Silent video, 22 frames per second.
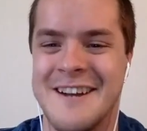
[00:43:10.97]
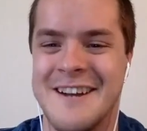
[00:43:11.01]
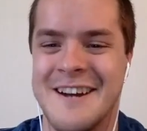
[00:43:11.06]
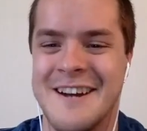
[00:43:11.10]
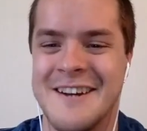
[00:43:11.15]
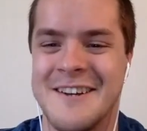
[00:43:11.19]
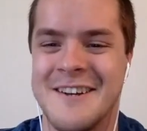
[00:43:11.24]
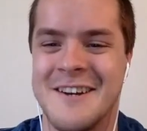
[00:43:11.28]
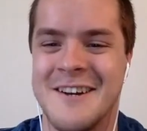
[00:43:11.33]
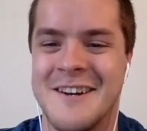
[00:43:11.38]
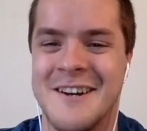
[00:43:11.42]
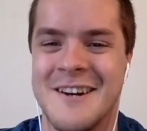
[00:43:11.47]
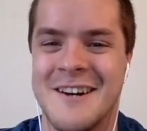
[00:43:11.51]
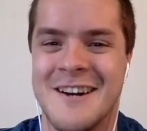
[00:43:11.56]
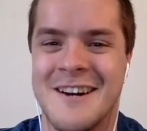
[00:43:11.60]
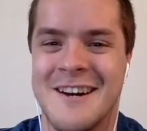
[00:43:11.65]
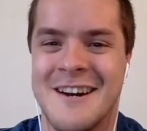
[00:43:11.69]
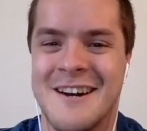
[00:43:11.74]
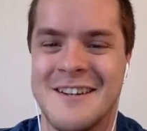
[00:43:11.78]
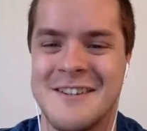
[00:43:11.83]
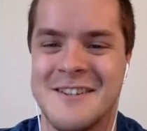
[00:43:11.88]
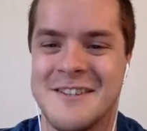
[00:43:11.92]

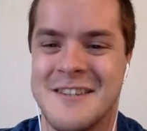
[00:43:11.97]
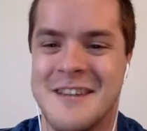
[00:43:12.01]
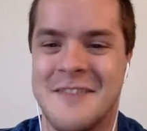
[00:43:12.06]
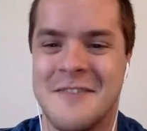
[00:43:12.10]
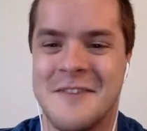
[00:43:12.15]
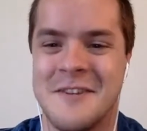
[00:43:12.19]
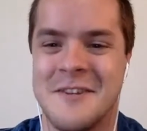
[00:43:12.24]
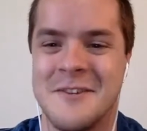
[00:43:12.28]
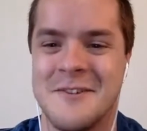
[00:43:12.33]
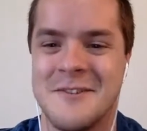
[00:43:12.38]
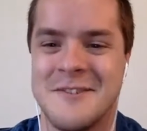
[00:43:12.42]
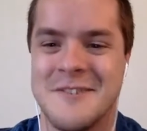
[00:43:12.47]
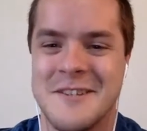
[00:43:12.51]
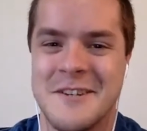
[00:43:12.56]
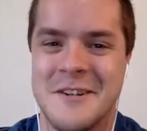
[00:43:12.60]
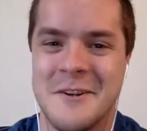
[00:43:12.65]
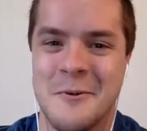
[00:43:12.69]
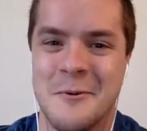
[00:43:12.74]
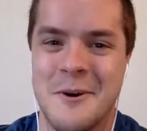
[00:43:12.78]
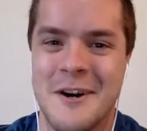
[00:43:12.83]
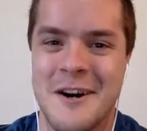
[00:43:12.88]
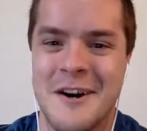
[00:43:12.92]
I just haven't used it in
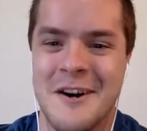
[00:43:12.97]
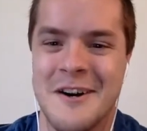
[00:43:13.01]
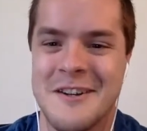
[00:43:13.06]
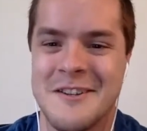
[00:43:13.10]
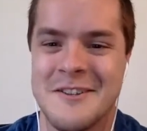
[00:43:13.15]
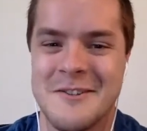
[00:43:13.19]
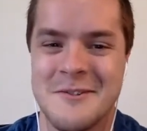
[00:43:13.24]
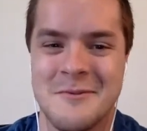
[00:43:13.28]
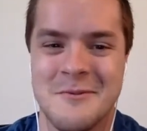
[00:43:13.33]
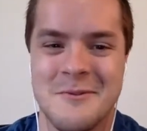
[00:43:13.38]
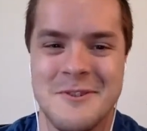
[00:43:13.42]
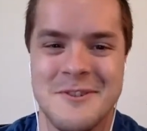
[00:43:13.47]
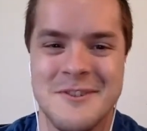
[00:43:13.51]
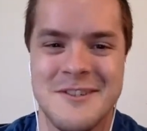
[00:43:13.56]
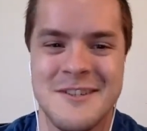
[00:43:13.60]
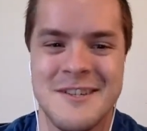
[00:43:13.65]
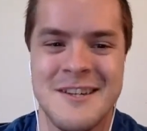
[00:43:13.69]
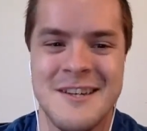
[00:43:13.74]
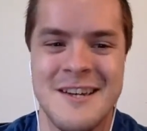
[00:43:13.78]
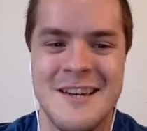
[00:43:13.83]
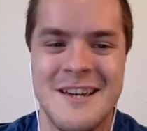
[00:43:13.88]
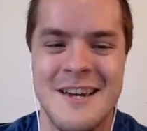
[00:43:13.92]
a while. I just wasn't.